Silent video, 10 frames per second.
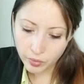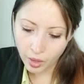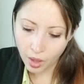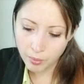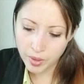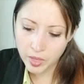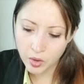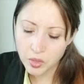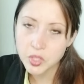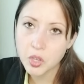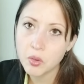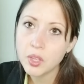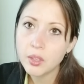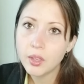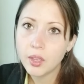And then also,
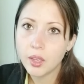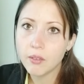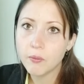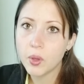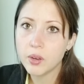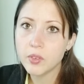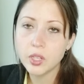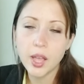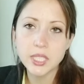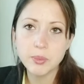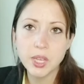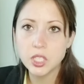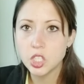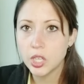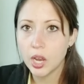if one of your
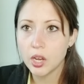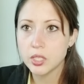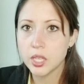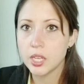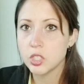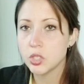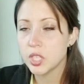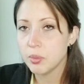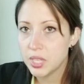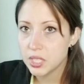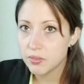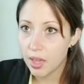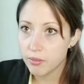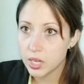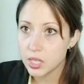classmates shares an interesting piece of
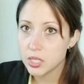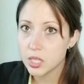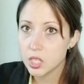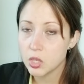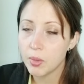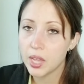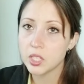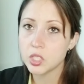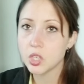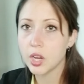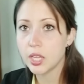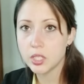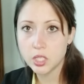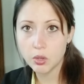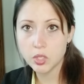evidence that you might integrate
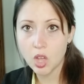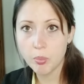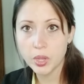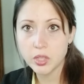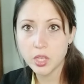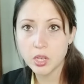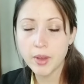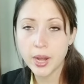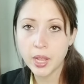into a topic that you're writing